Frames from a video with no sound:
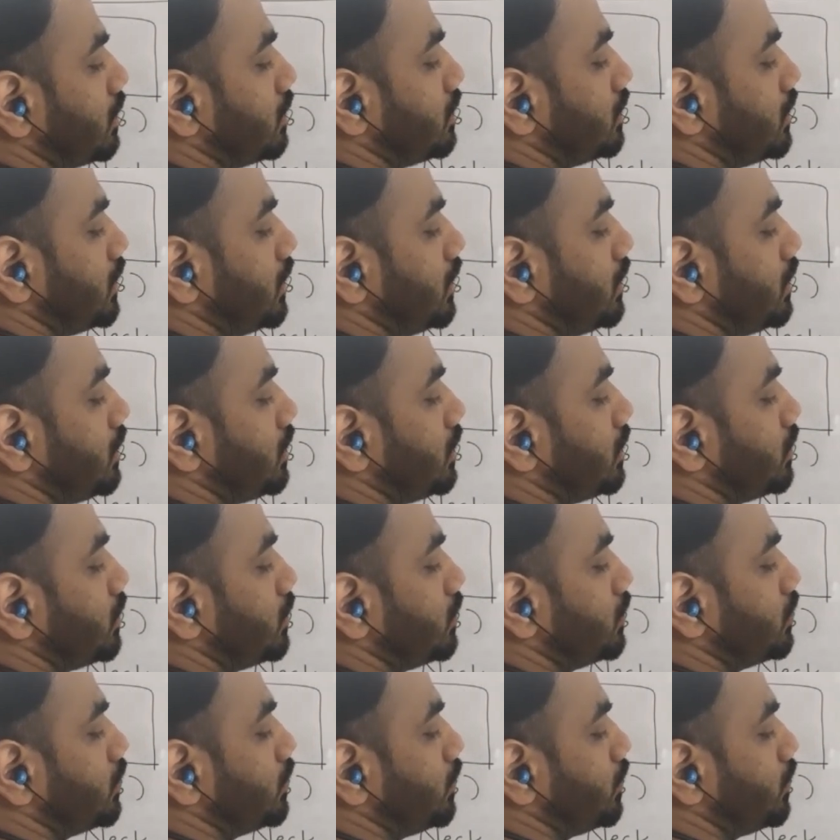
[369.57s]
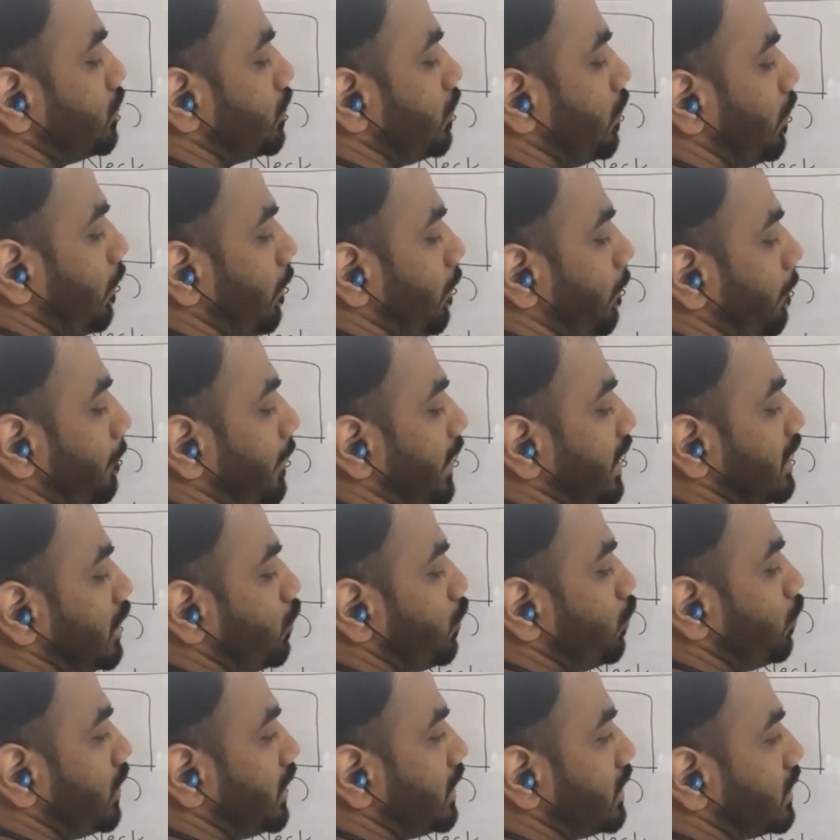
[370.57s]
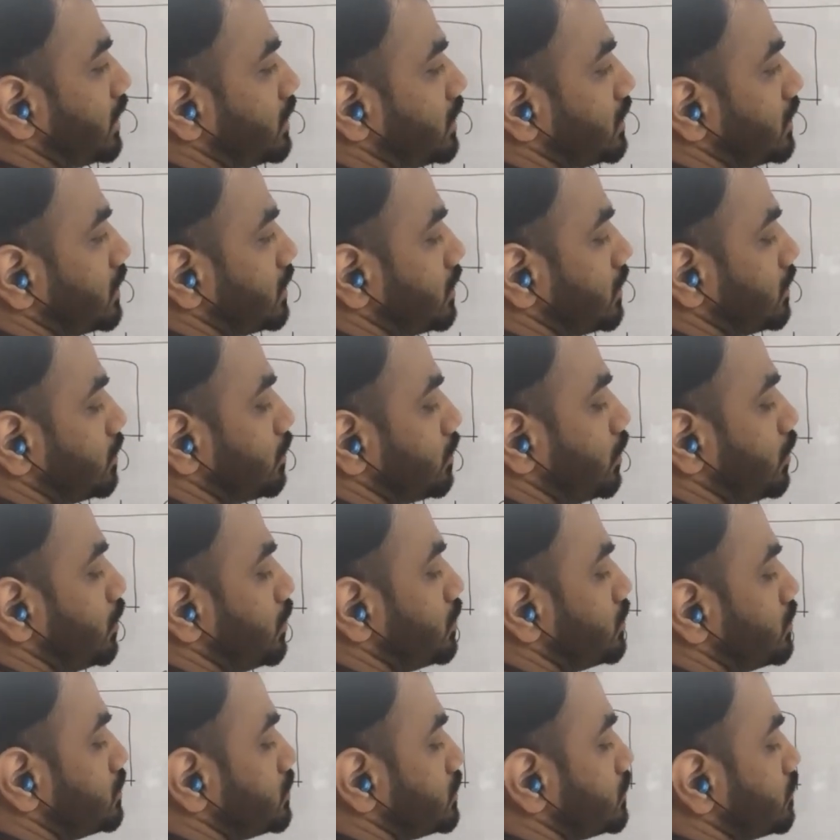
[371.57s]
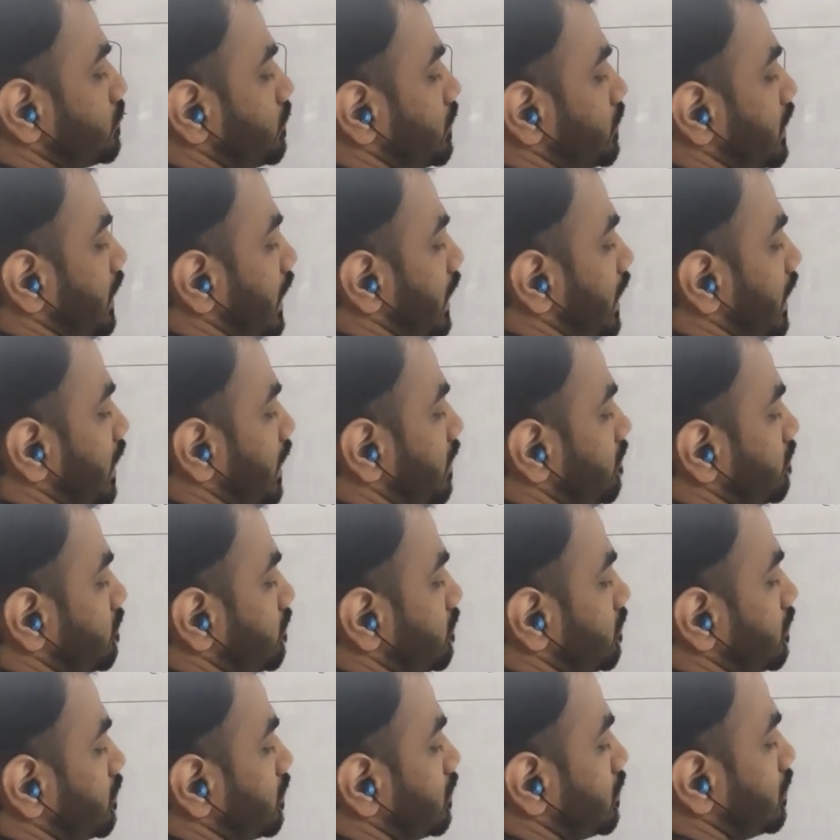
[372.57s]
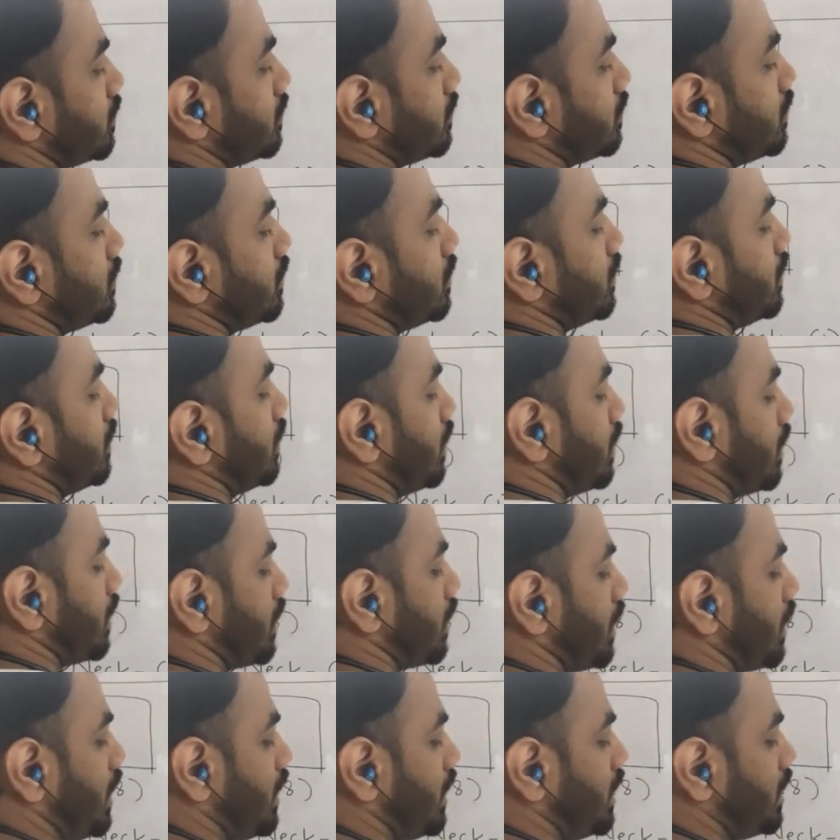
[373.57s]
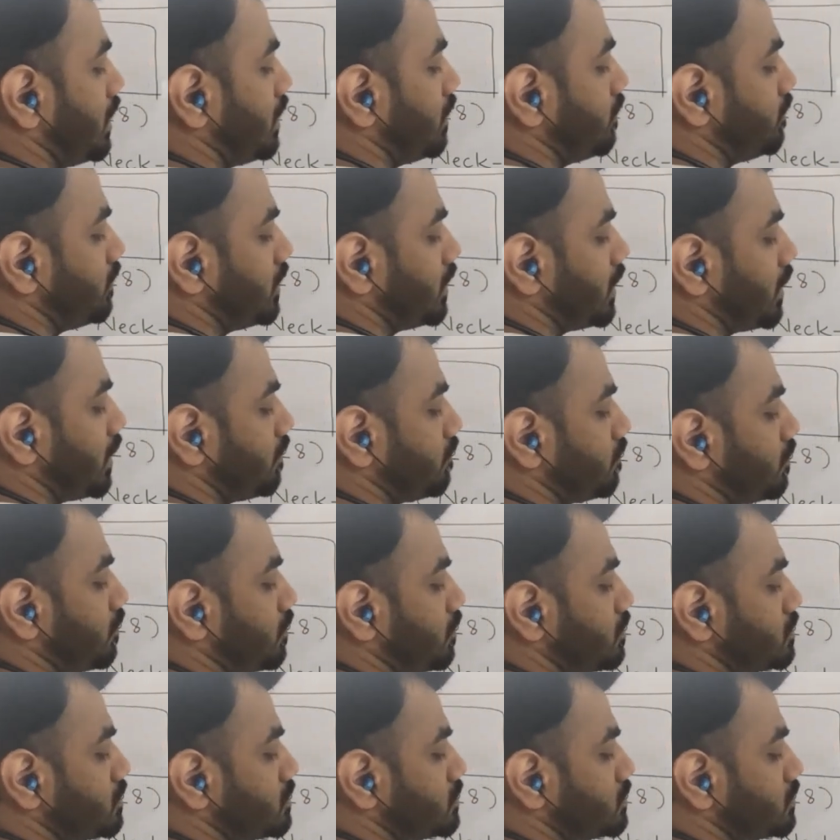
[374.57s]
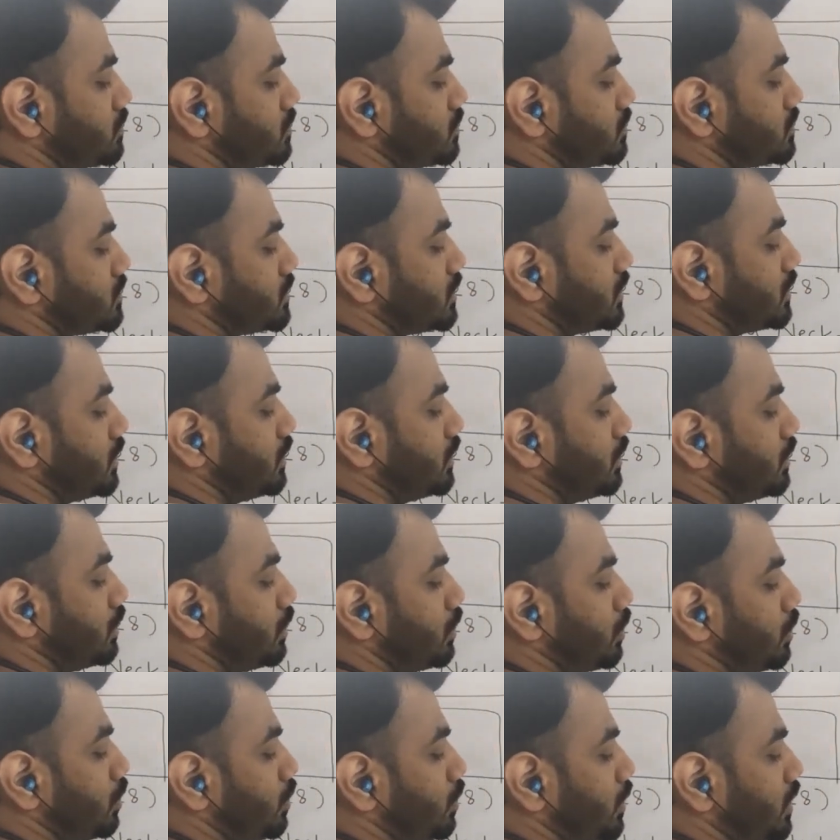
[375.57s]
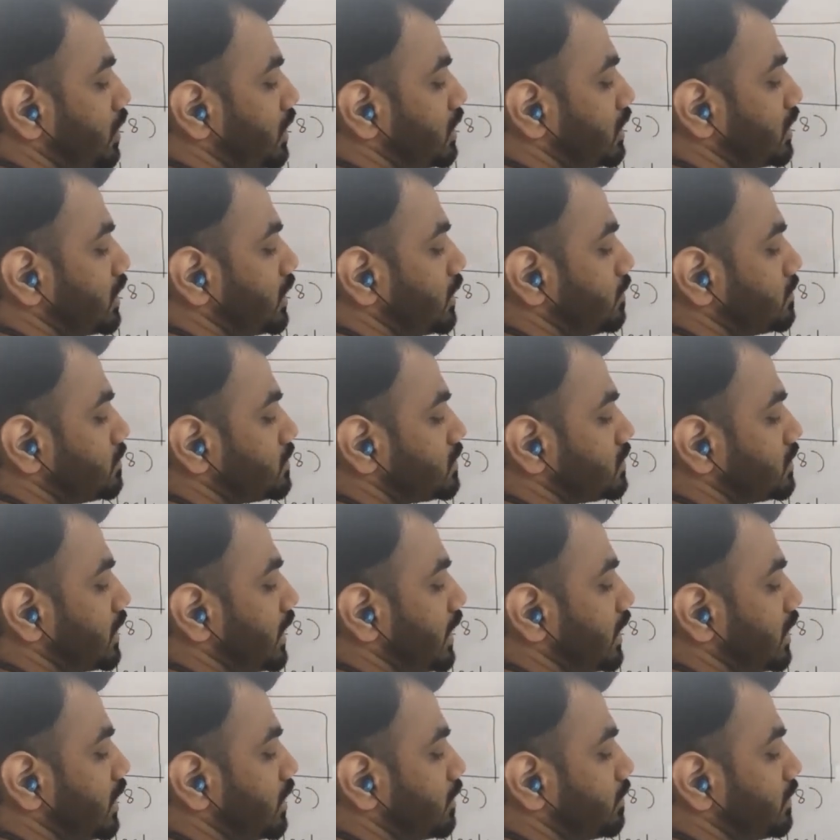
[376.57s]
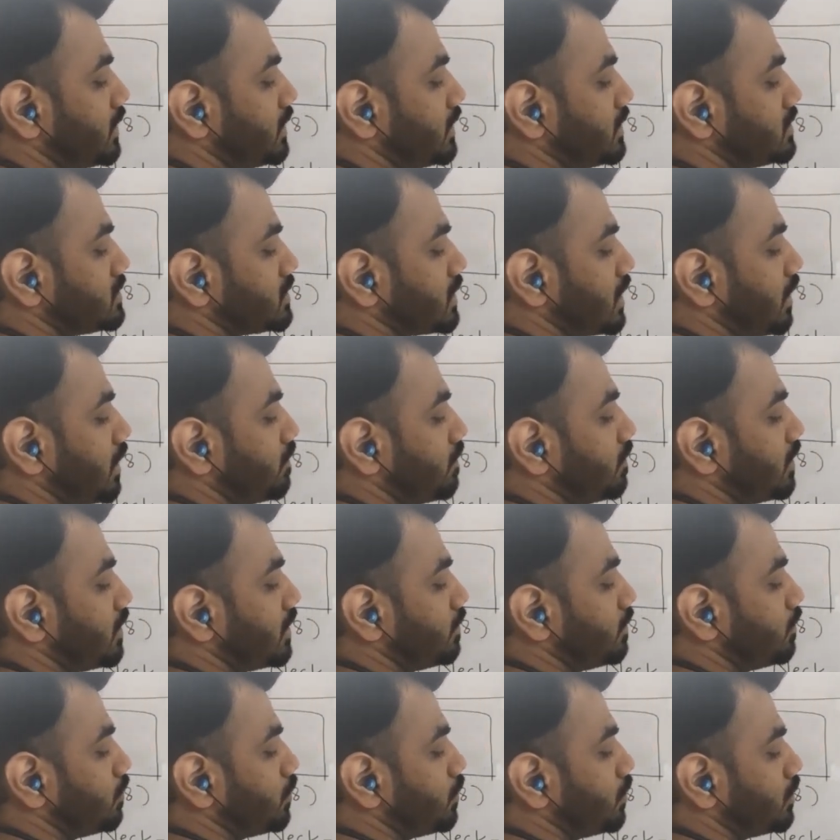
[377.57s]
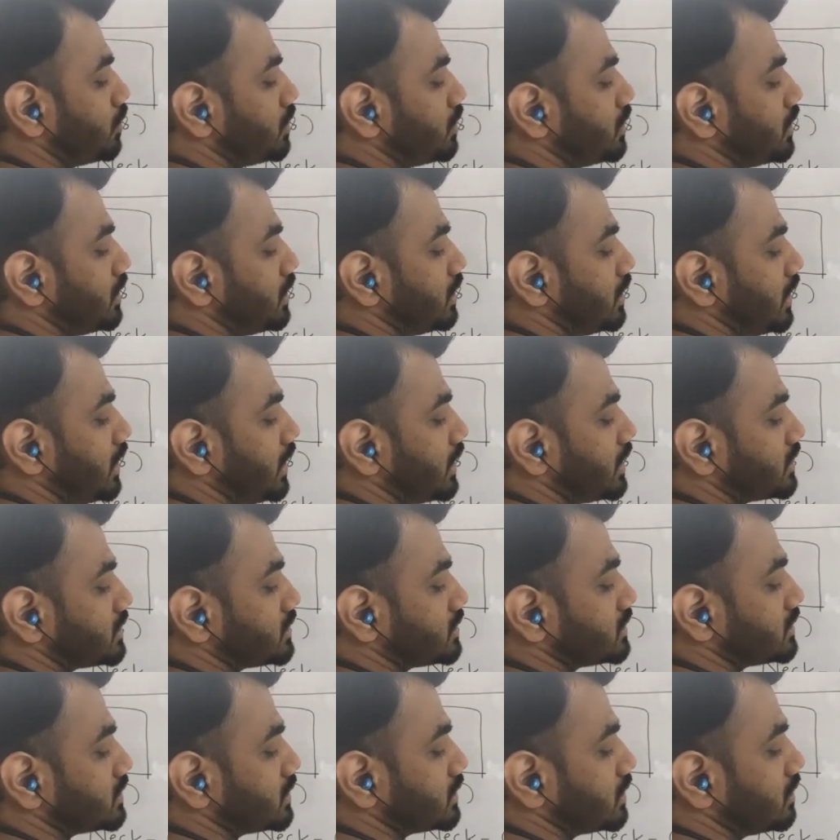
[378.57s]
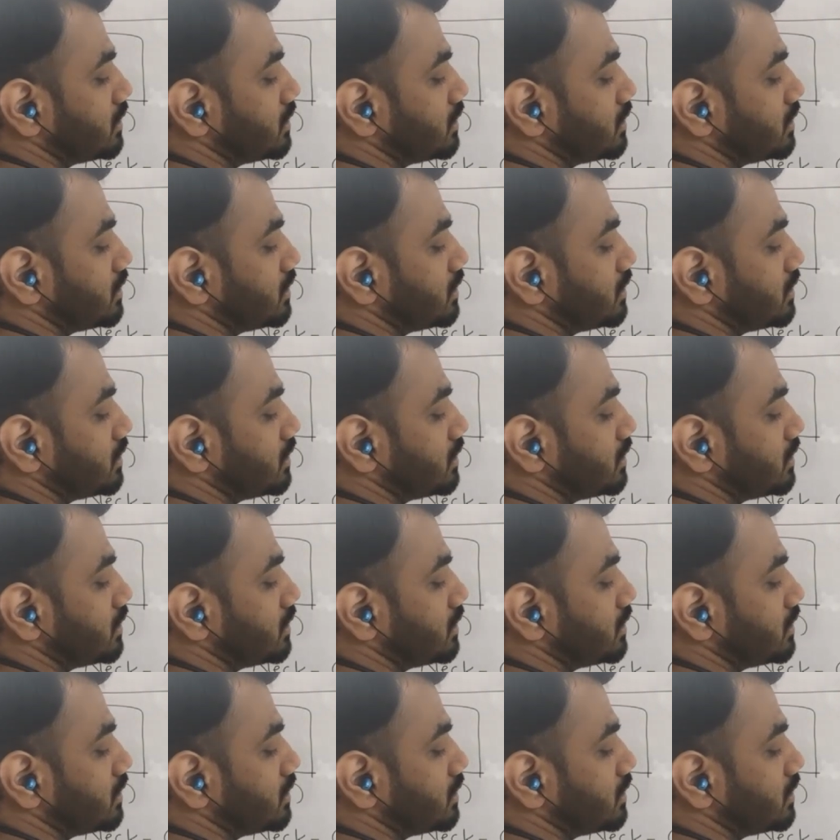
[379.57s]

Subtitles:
These two pelvic bones we have. And we have also seen lower limbs. That means our both the legs.